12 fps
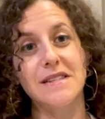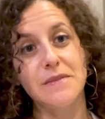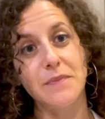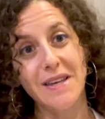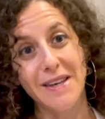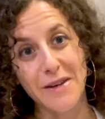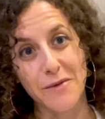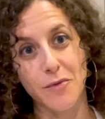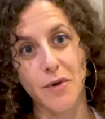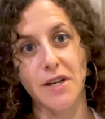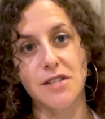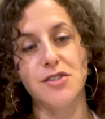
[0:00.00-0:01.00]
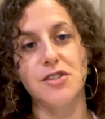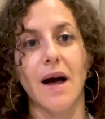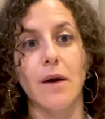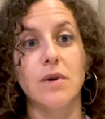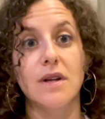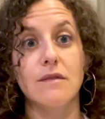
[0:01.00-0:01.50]
speaking of which,
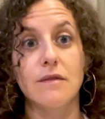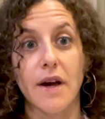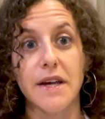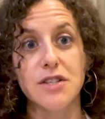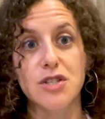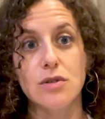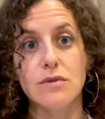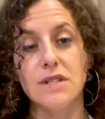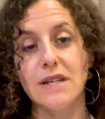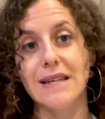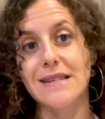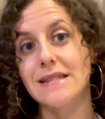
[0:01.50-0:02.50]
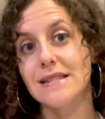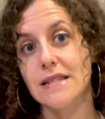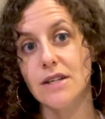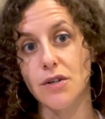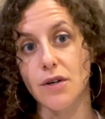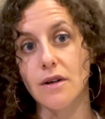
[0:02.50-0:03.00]
I would invite you to
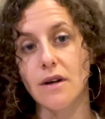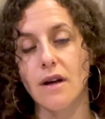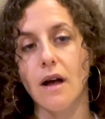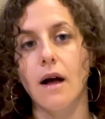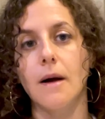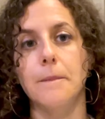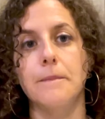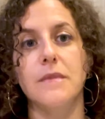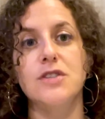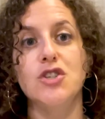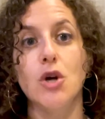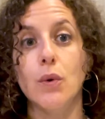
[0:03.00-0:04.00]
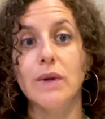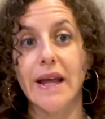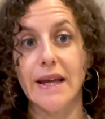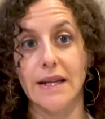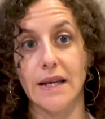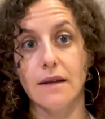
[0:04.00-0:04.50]
consider
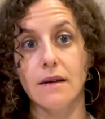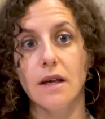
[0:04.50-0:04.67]
donating